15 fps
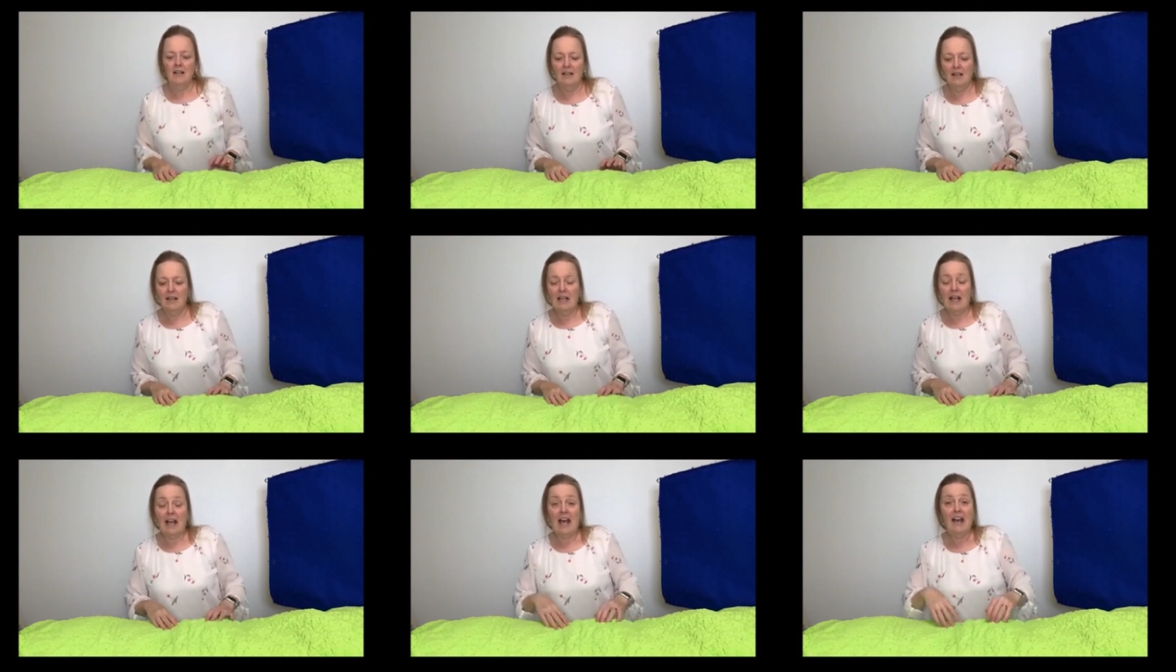
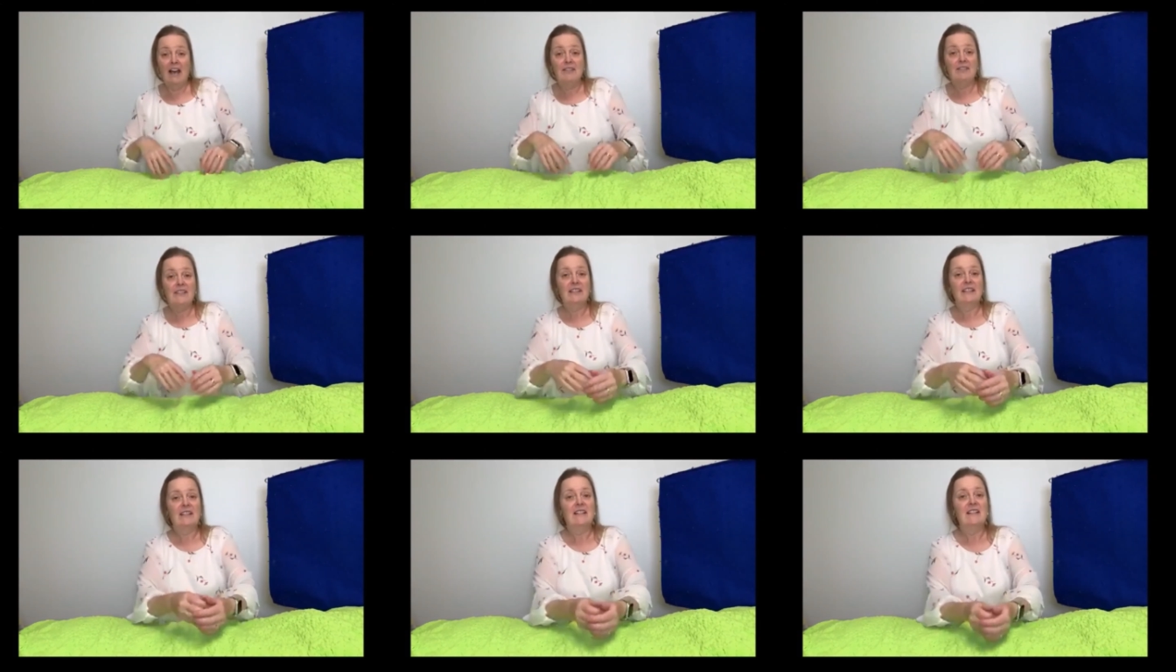after
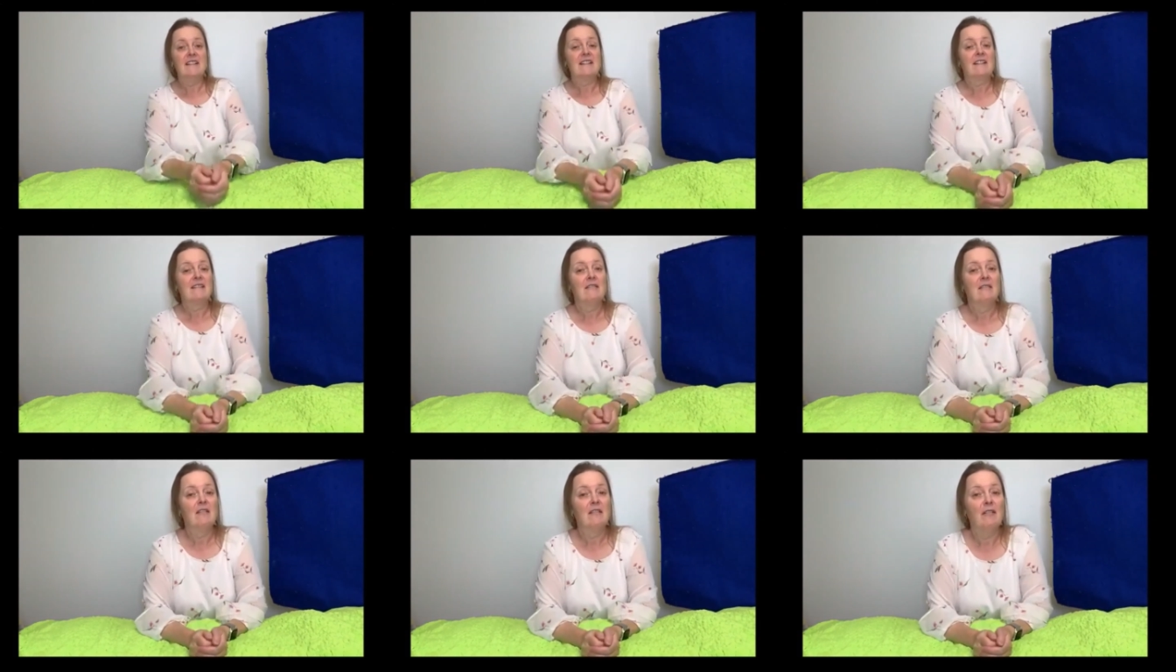this,
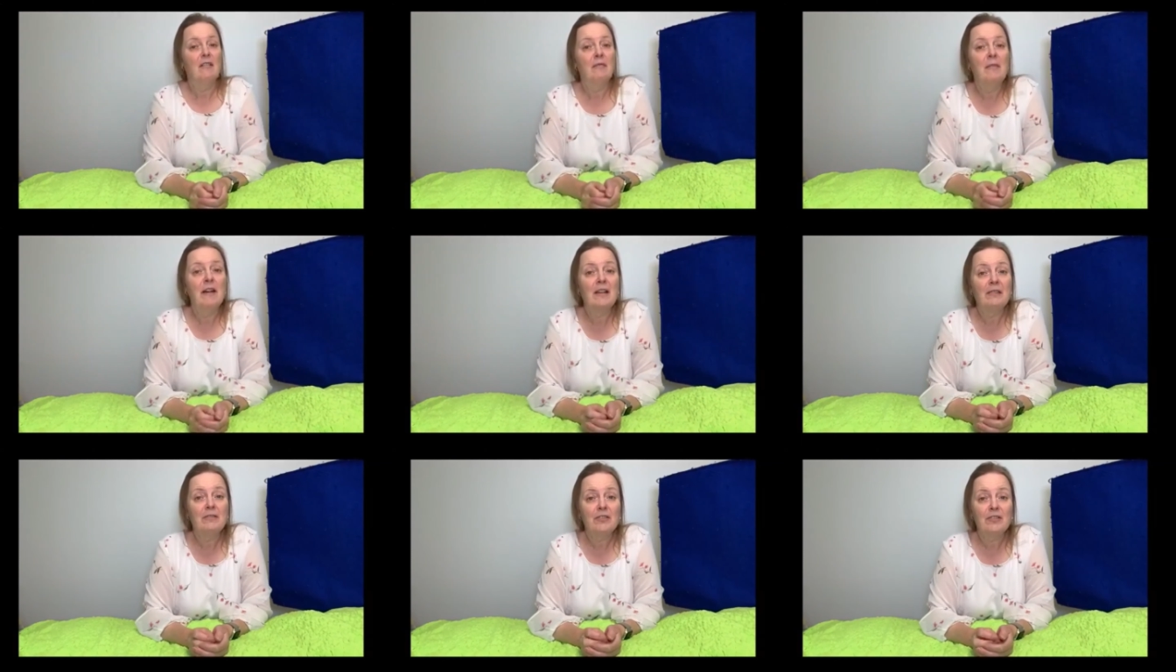
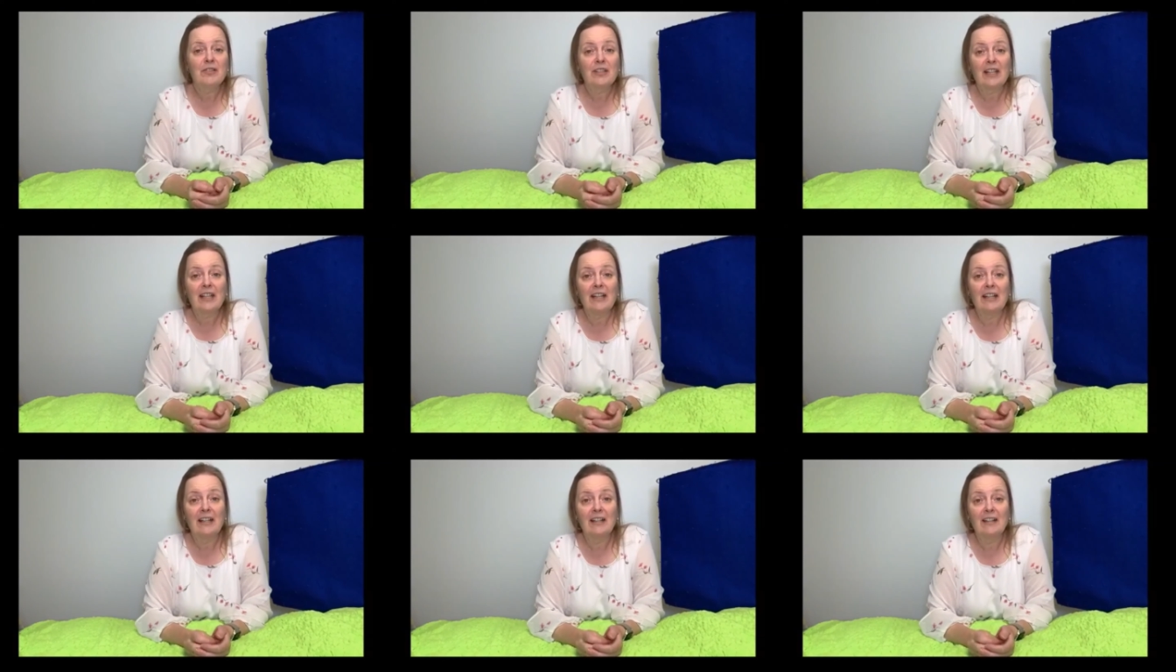Marushka